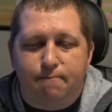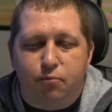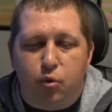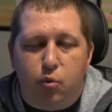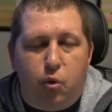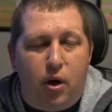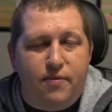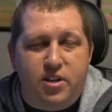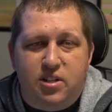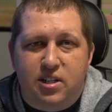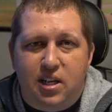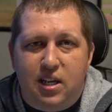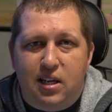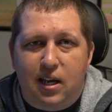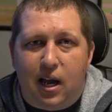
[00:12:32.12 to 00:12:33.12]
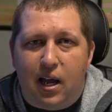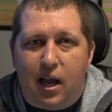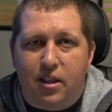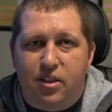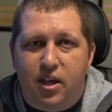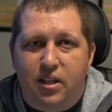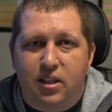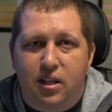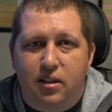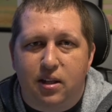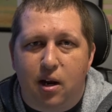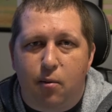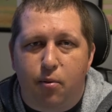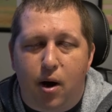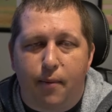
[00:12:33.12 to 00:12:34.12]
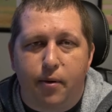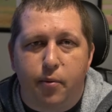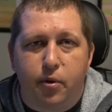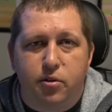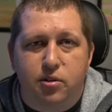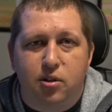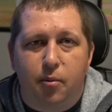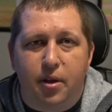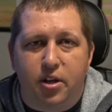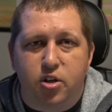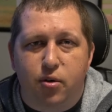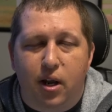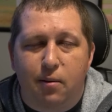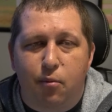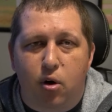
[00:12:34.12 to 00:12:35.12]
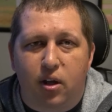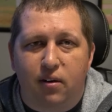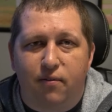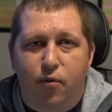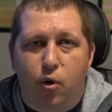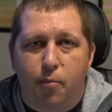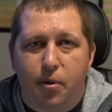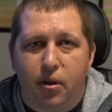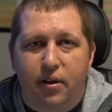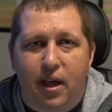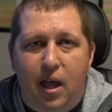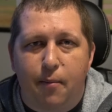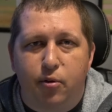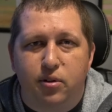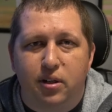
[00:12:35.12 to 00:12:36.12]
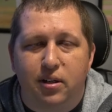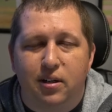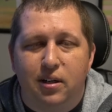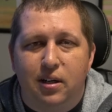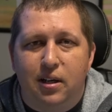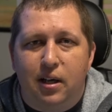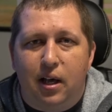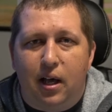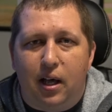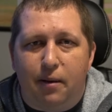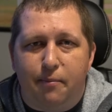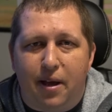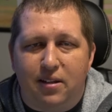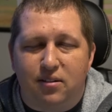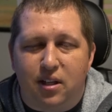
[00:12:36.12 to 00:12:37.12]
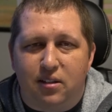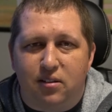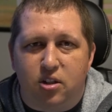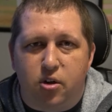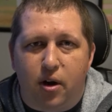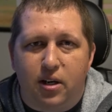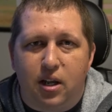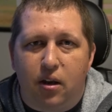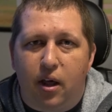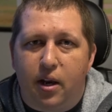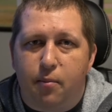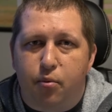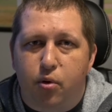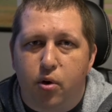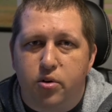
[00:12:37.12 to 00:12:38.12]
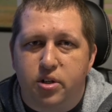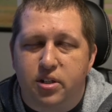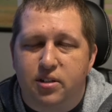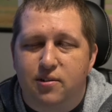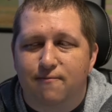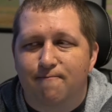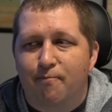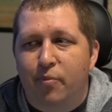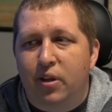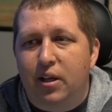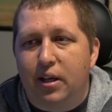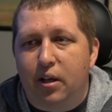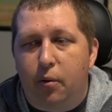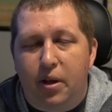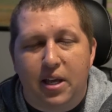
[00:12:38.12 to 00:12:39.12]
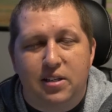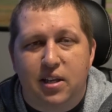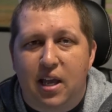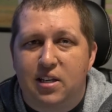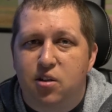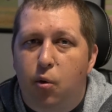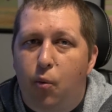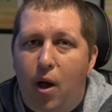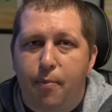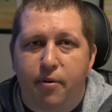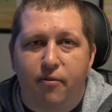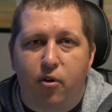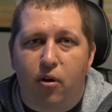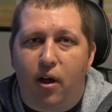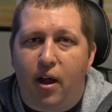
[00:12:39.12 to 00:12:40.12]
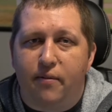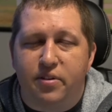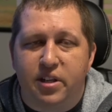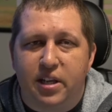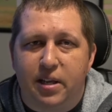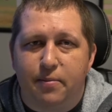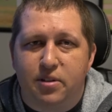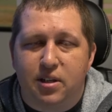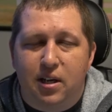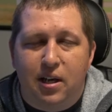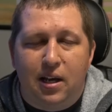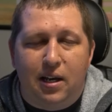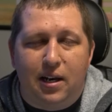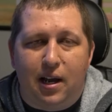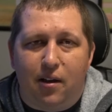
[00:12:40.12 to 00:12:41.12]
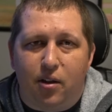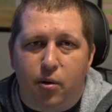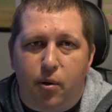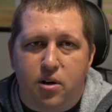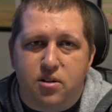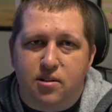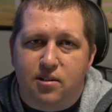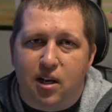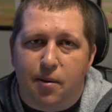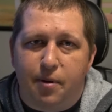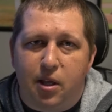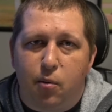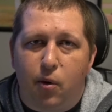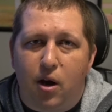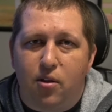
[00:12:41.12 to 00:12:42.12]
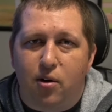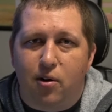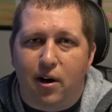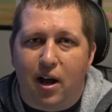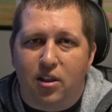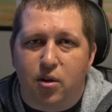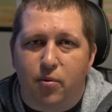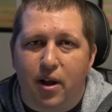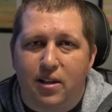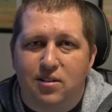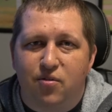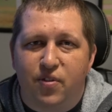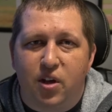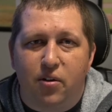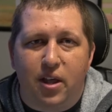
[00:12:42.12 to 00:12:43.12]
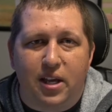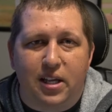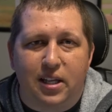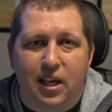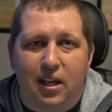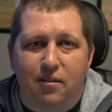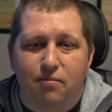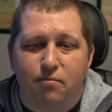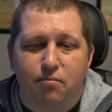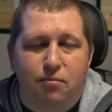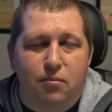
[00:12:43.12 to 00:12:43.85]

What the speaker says: we'll have to see. I think that there probably will still be a trade market for Billy Hamilton as the trade deadline approaches. He's a weapon for a lot of teams. Now the question is going to be whether or not the Reds feel they can get